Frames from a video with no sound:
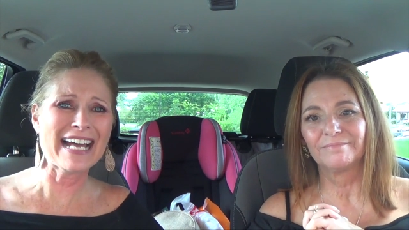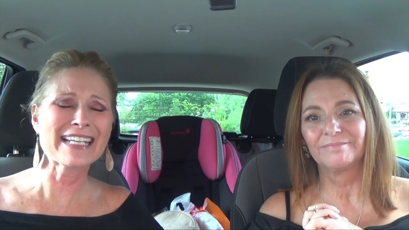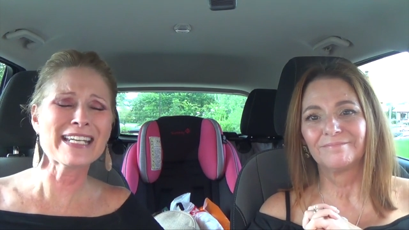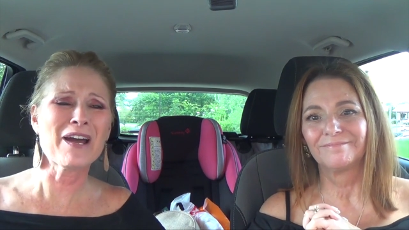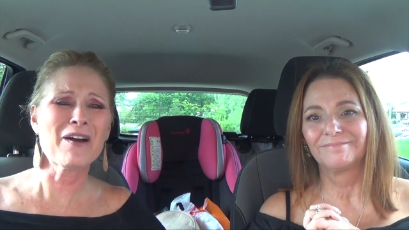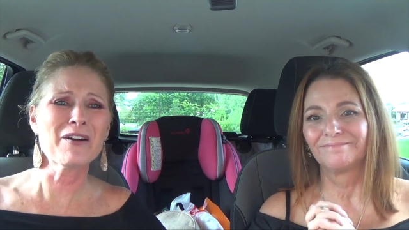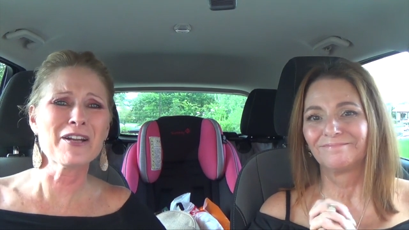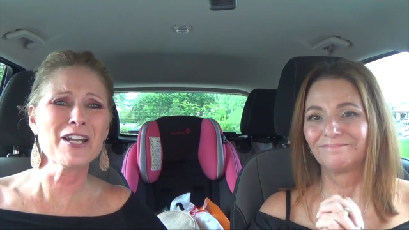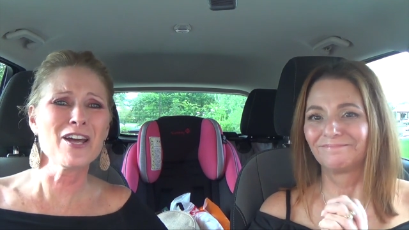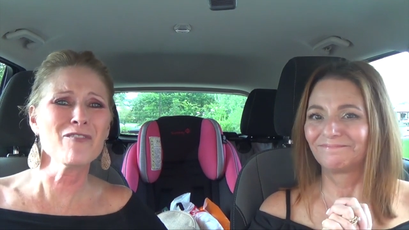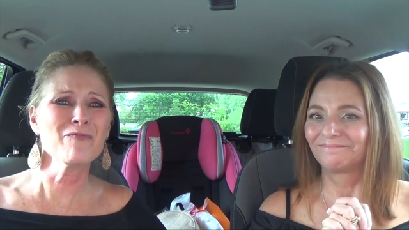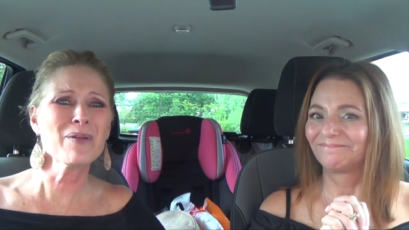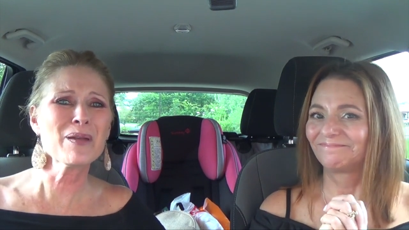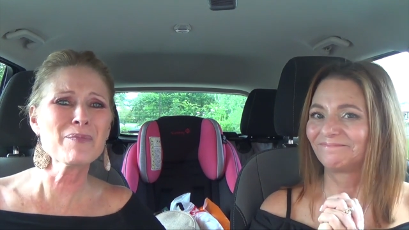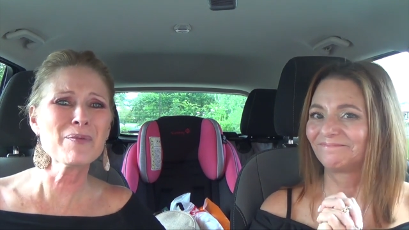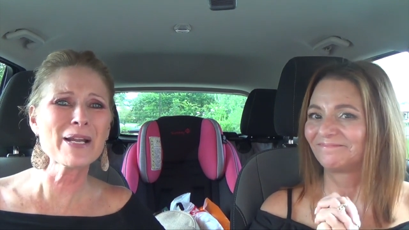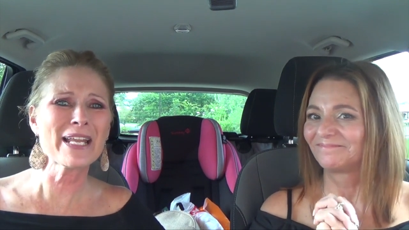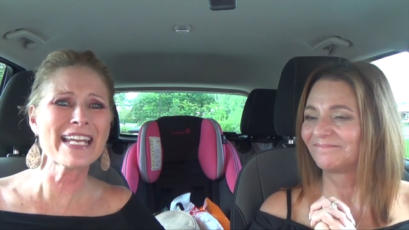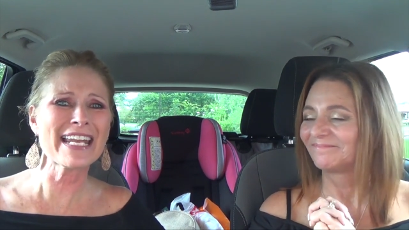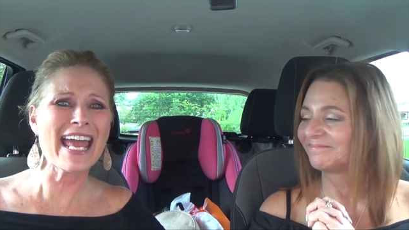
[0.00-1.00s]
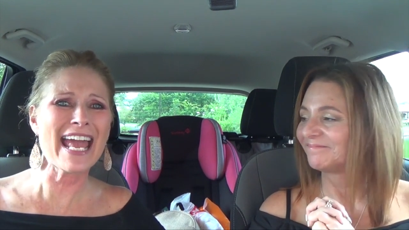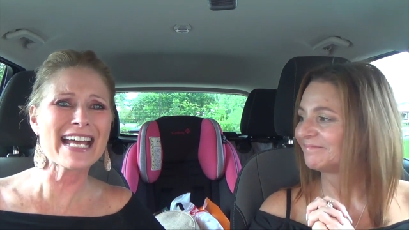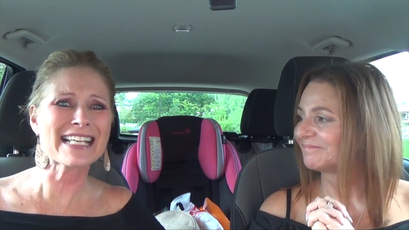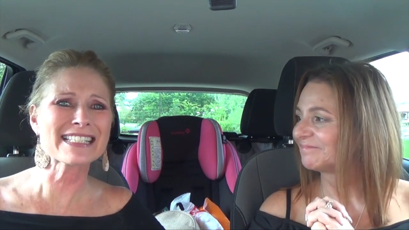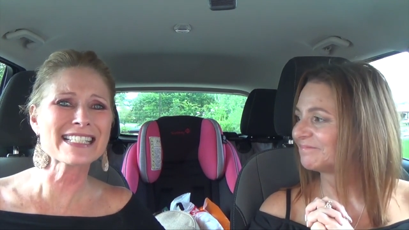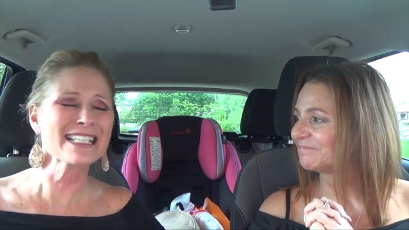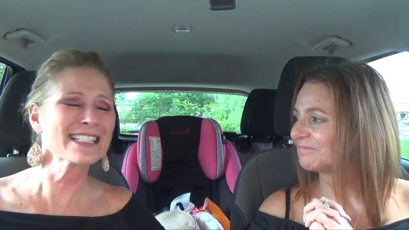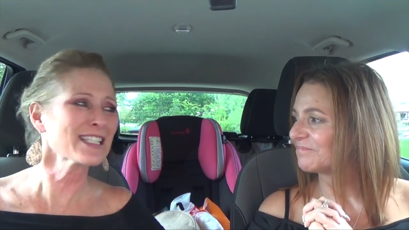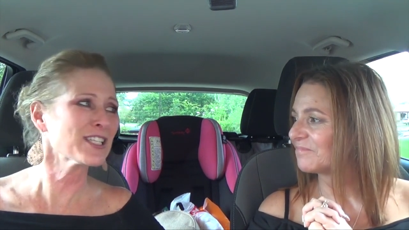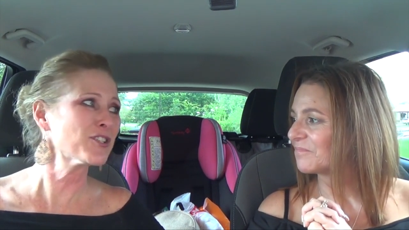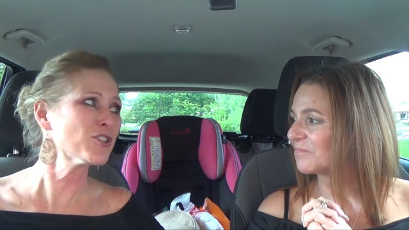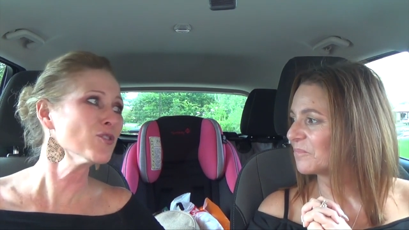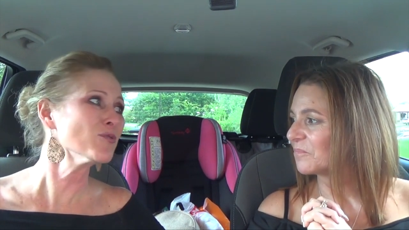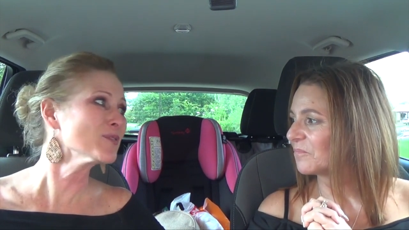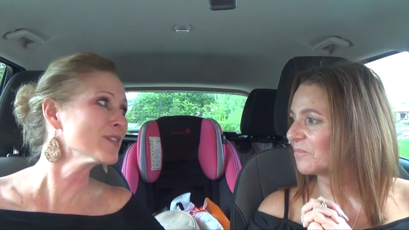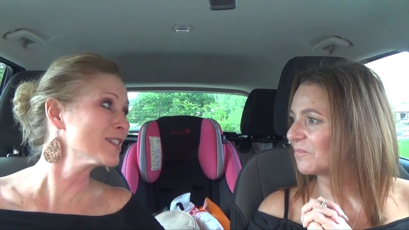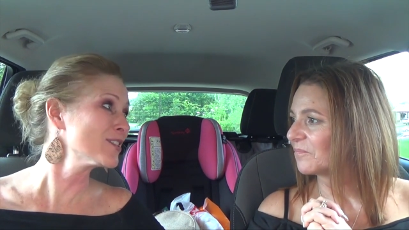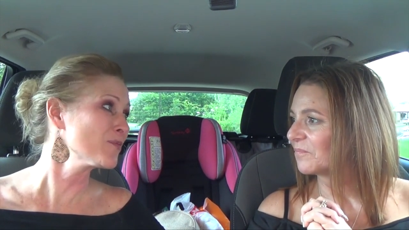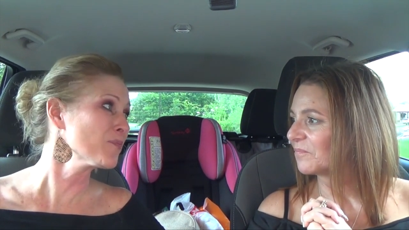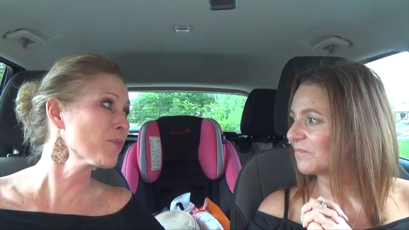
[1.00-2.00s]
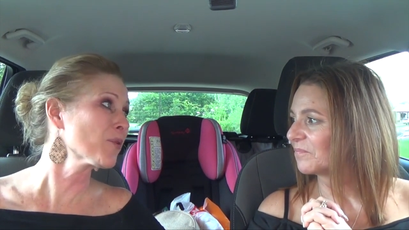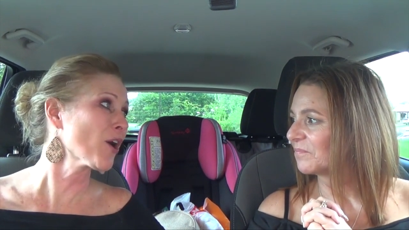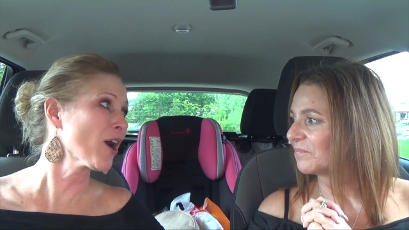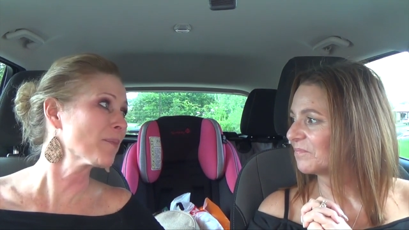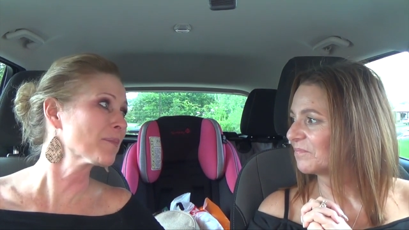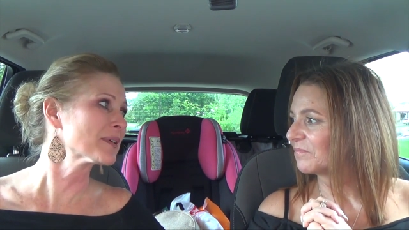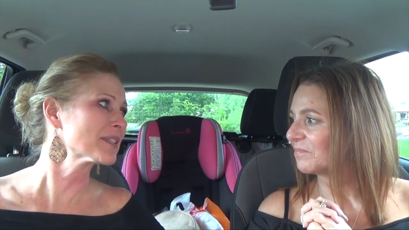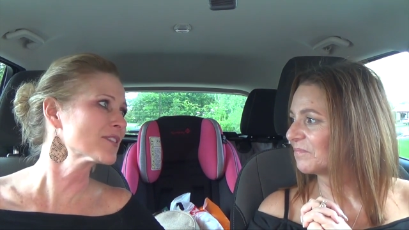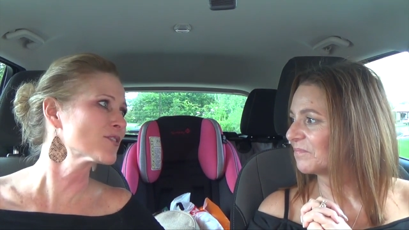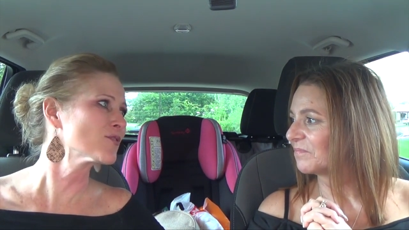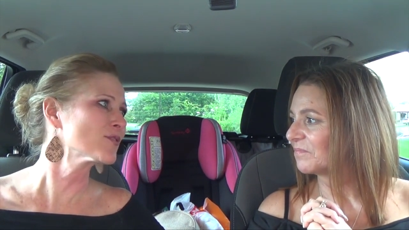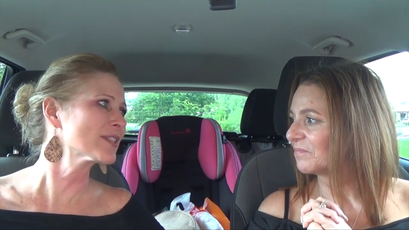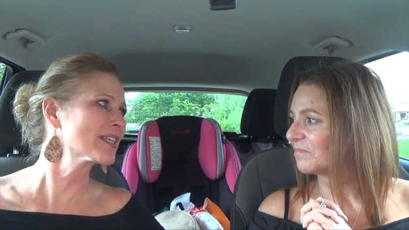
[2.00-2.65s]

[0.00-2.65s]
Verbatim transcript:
Speaker 1: I know enough people had asked us, and you you promised.